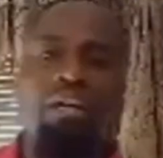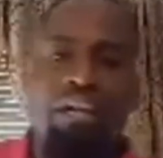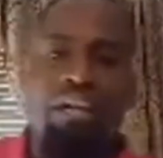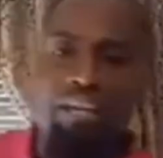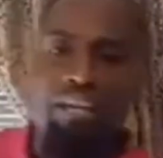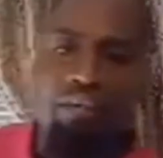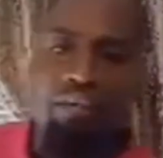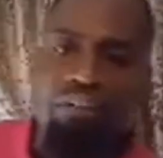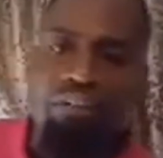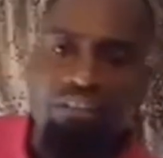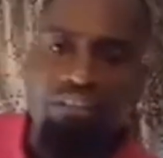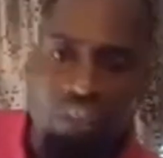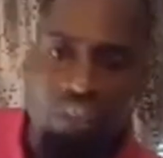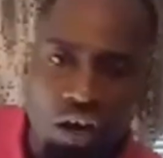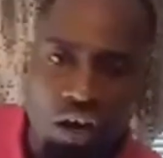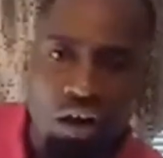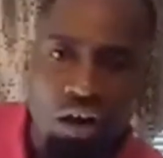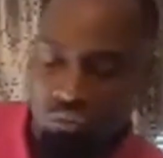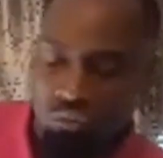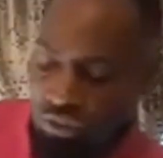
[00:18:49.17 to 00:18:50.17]
and every
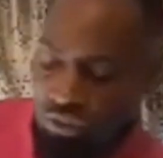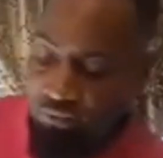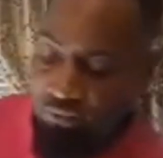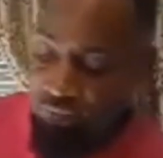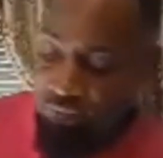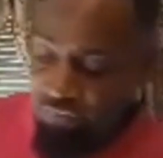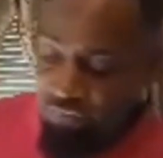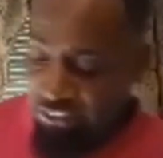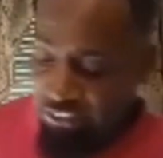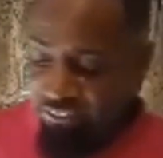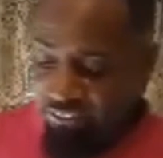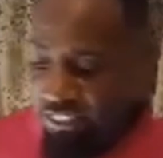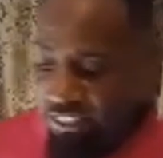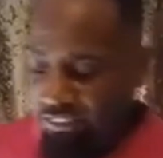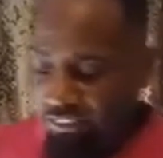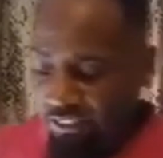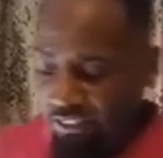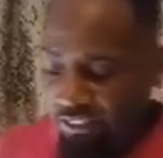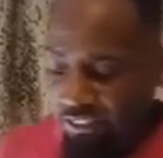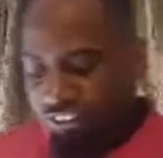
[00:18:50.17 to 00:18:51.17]
tongue will confess
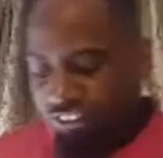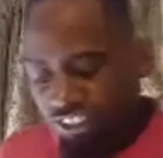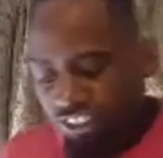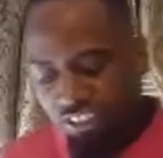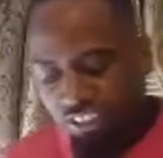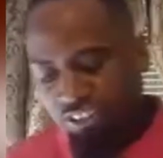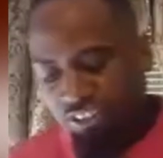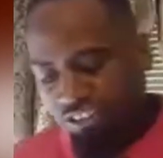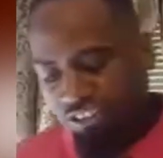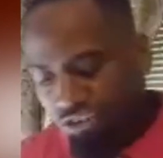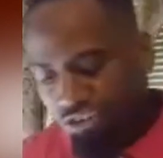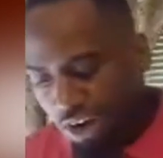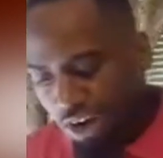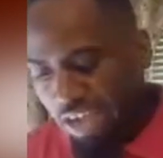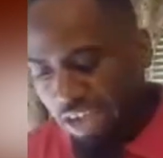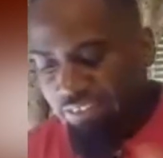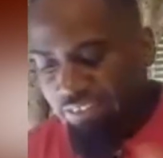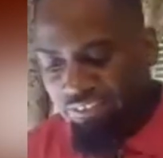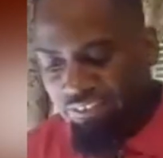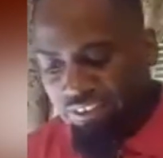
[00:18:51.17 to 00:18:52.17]
that Jesus
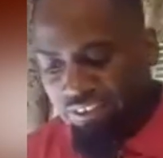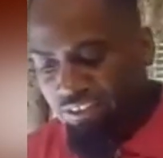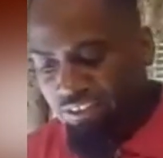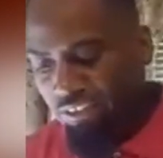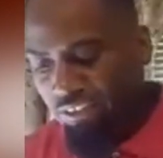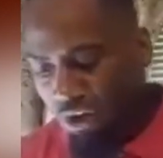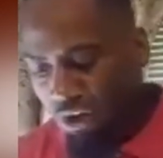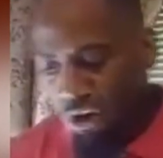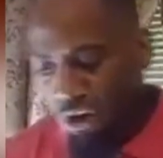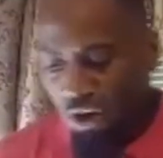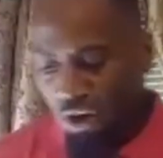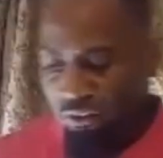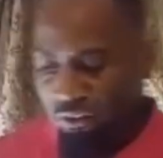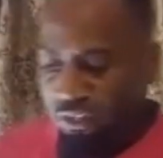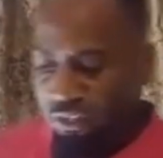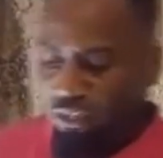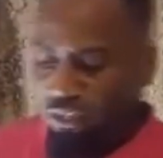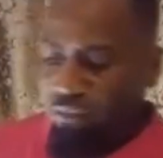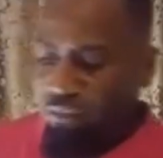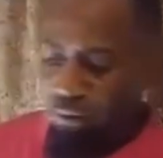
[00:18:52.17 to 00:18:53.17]
Christ is Lord?
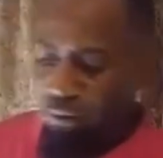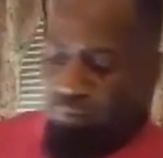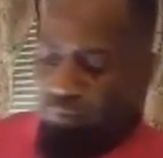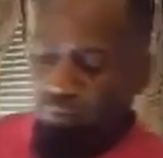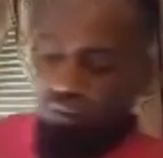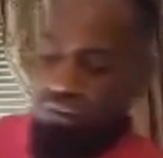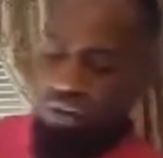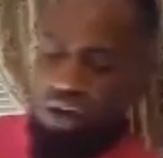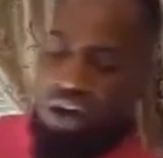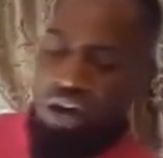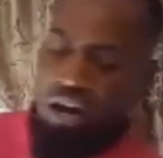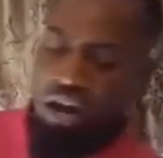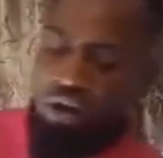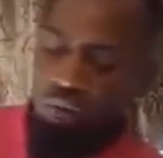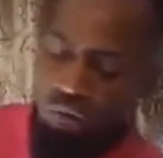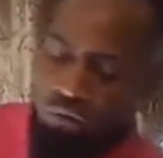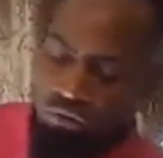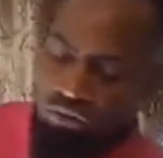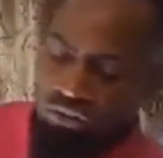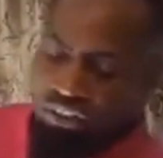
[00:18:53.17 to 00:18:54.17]
People of God, I
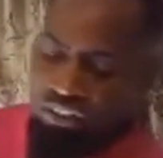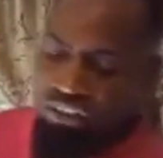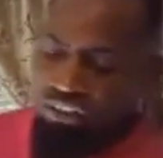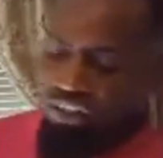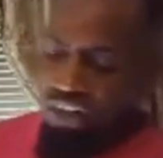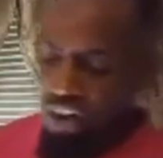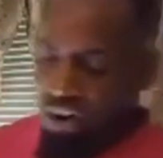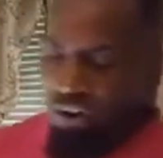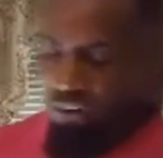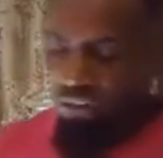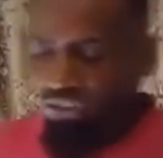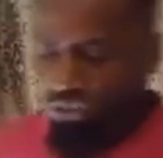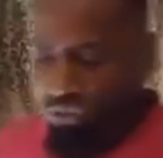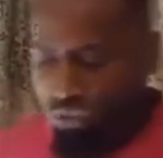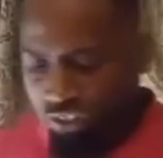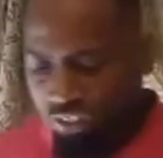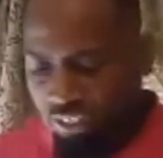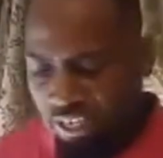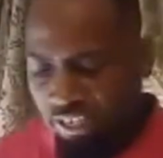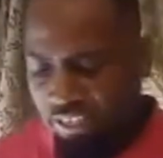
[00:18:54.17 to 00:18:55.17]
want to encourage you
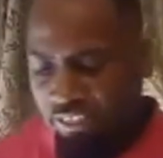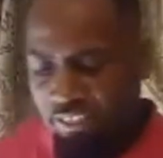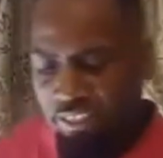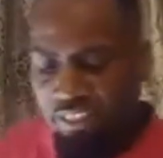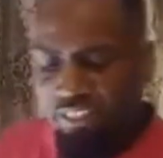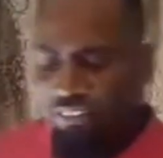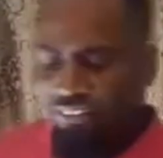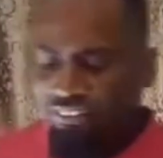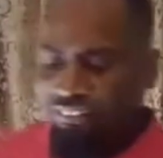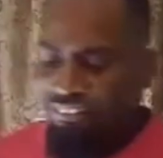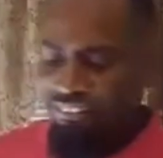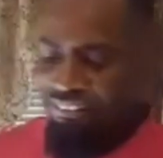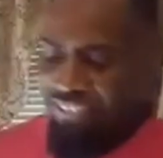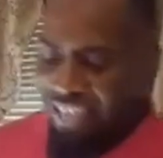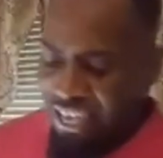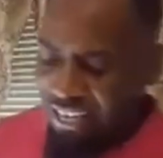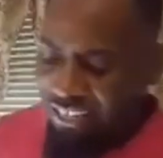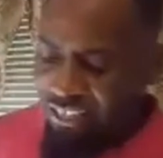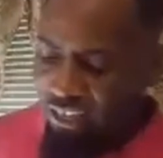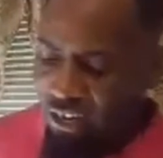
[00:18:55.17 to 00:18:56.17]
today to
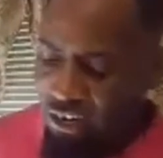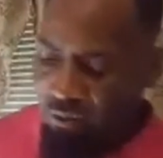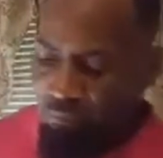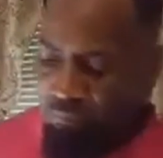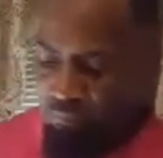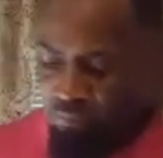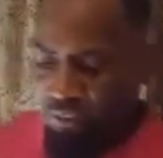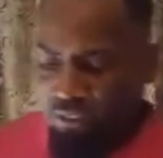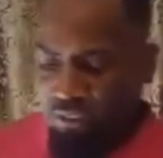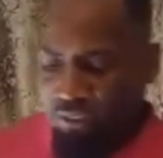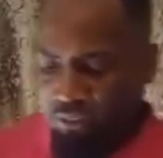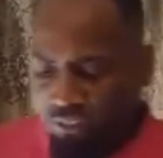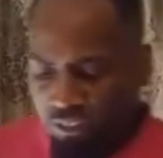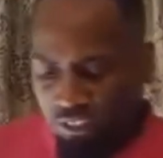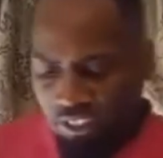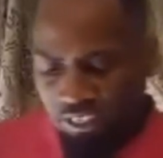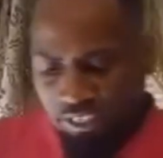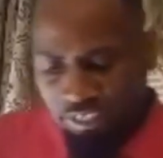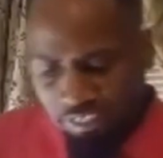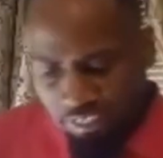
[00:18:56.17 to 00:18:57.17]
stand up to
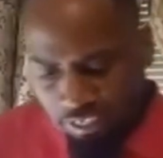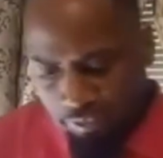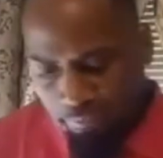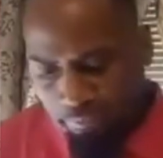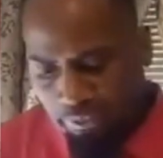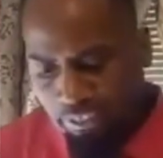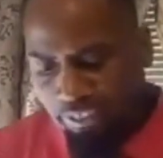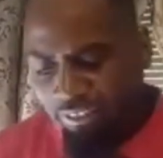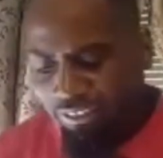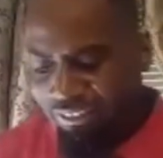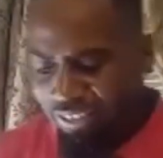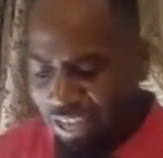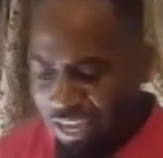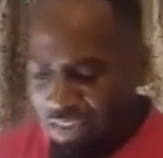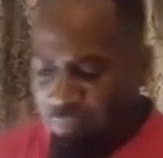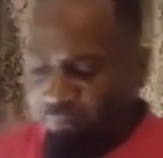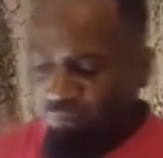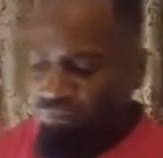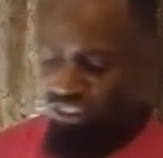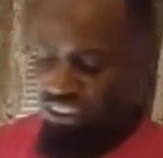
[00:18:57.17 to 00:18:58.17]
the enemy in the
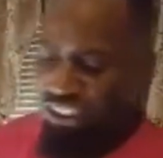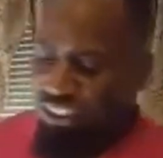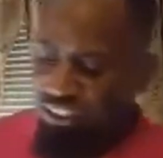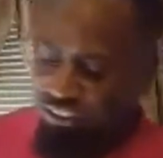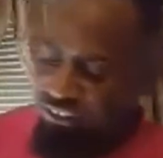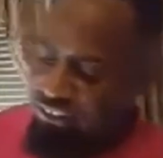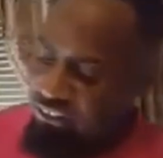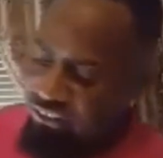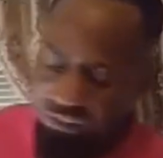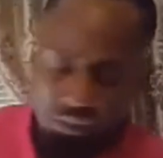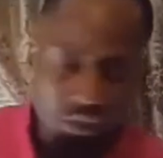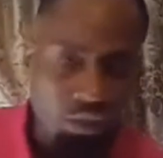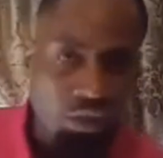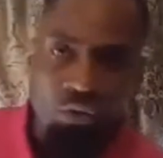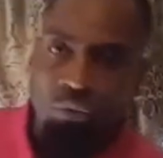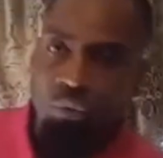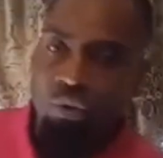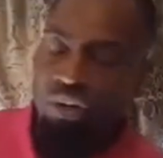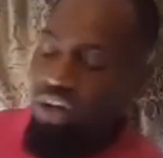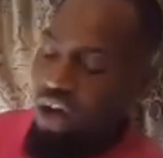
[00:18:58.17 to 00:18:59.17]
name of Jesus.
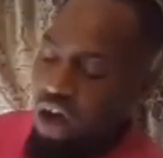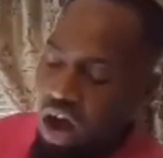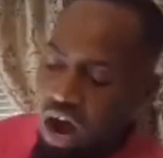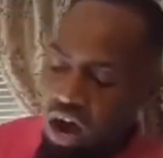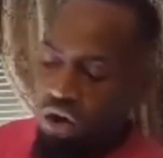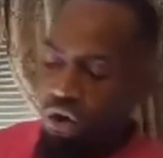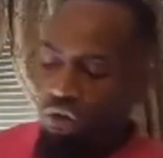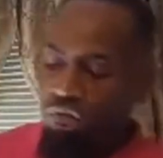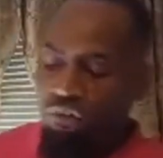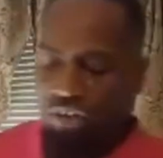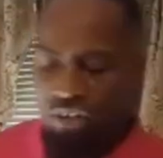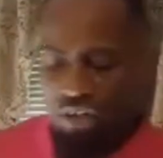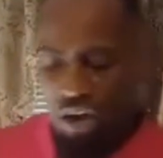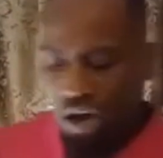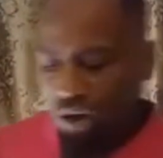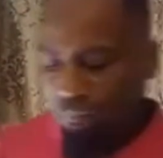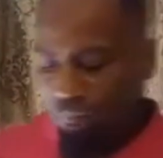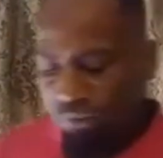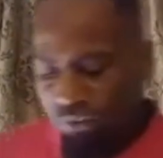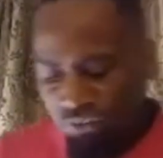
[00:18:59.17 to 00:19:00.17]
Yes. We are
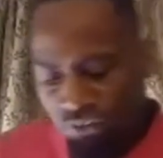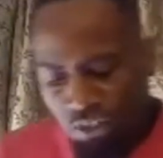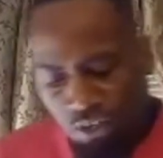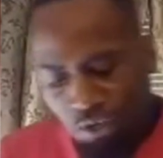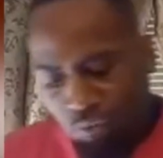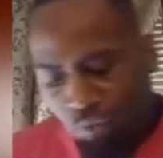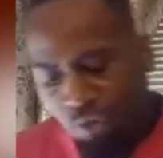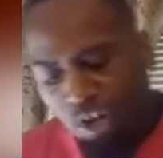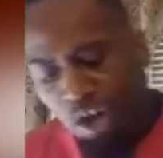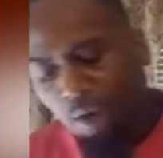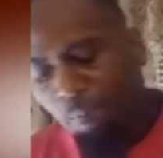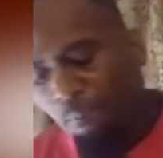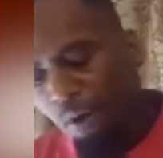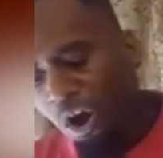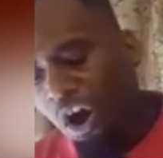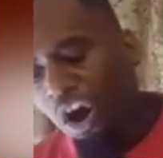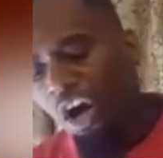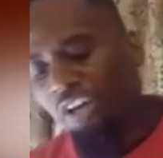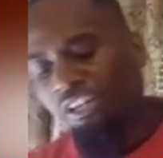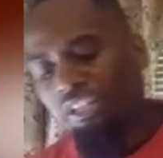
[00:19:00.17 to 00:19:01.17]
overcomers. We are
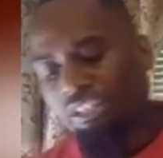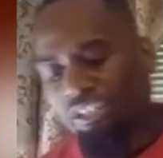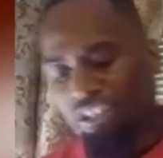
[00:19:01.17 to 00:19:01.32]
more than